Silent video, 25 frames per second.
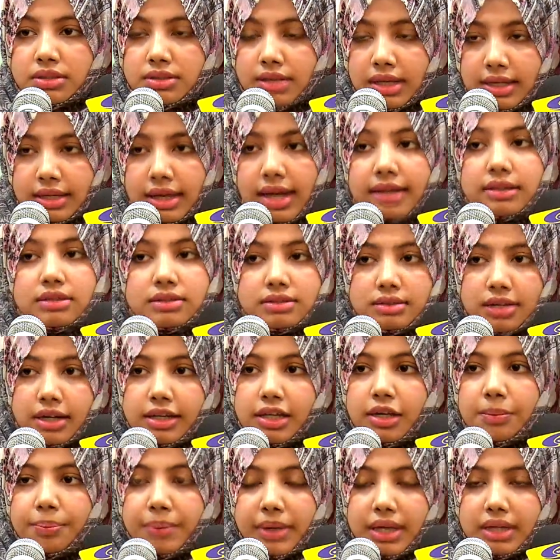at a
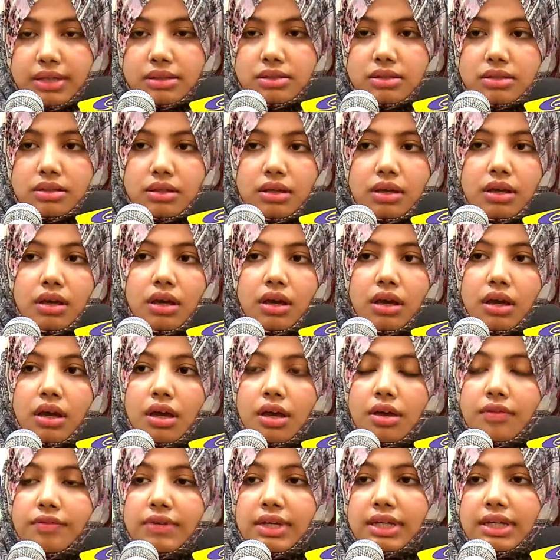steady pace,
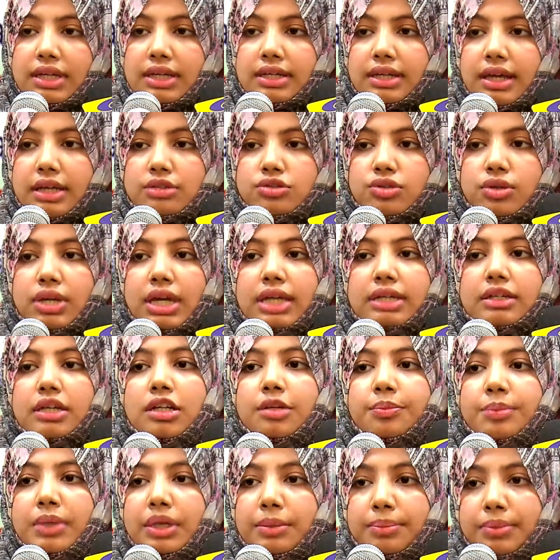we need
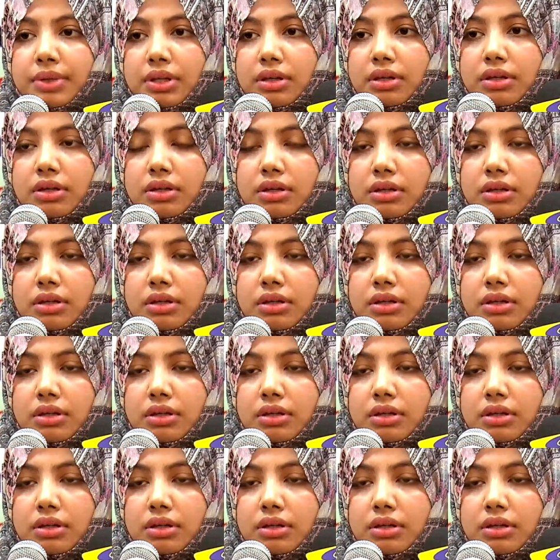educated people.